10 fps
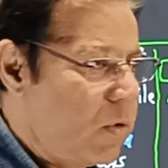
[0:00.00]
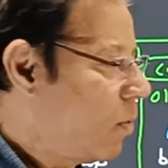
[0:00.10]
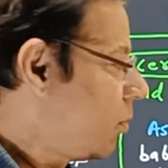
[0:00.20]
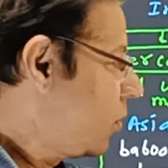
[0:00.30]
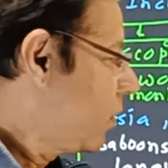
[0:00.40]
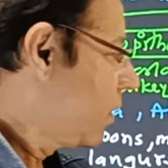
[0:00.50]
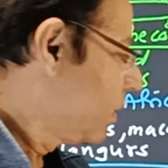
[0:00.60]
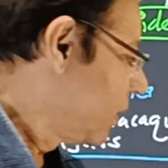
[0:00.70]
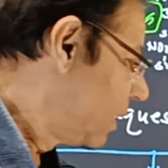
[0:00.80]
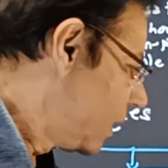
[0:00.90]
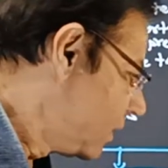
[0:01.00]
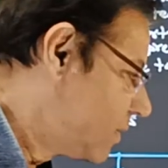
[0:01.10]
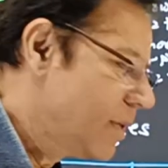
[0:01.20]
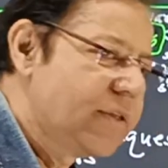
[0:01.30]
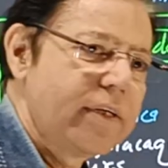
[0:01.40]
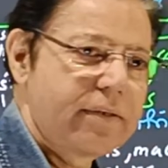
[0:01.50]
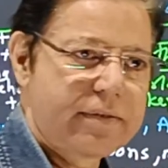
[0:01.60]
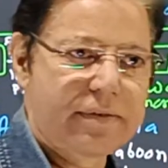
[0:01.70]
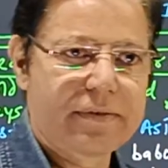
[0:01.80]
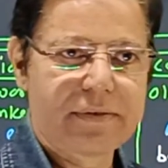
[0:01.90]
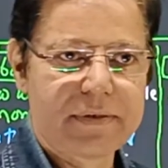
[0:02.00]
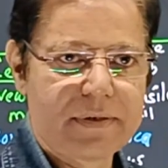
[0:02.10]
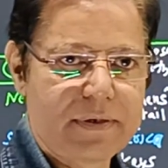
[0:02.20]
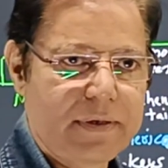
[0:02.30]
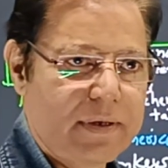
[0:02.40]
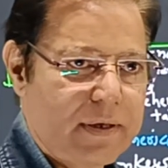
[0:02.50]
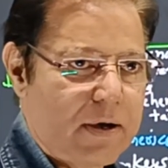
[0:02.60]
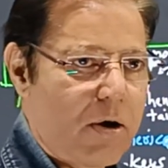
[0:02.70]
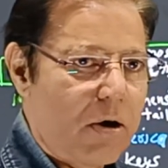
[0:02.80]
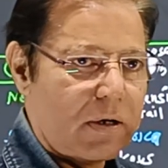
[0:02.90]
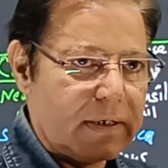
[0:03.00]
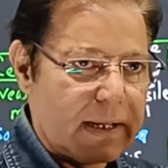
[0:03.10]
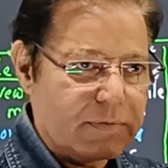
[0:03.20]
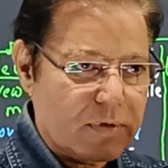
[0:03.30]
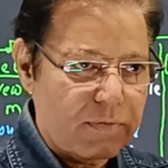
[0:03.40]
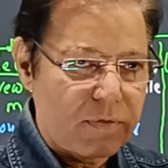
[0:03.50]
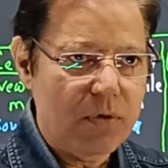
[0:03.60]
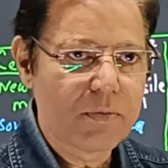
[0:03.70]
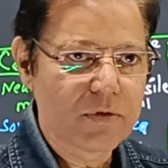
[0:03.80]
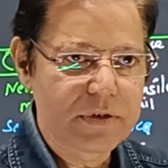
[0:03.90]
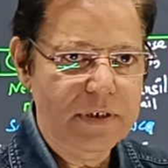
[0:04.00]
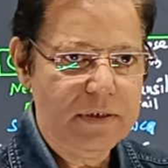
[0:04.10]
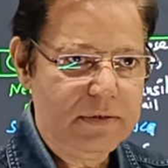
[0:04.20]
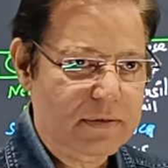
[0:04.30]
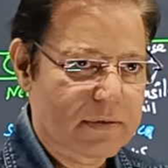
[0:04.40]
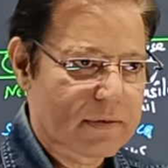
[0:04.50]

Homo is a genus. All types of homogeneous